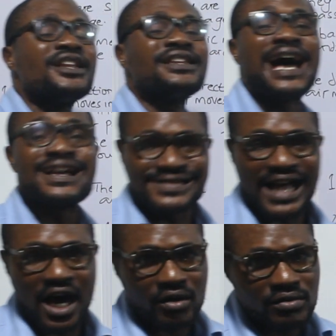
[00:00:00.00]
the
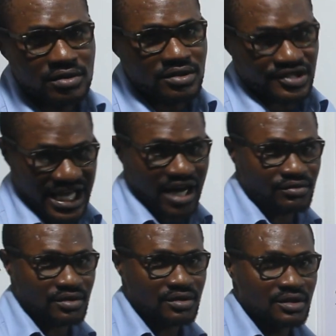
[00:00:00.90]
nasal
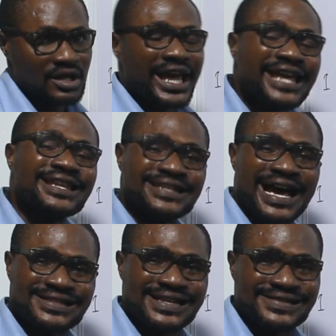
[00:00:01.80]
sound. In the
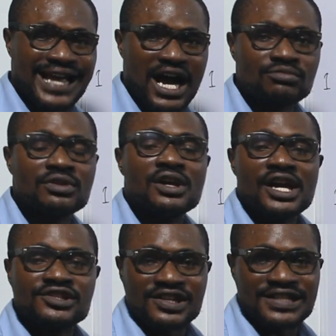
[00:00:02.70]
nasal sound,
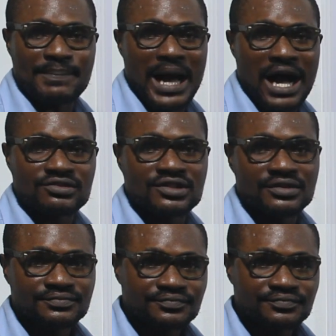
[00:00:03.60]
it talks about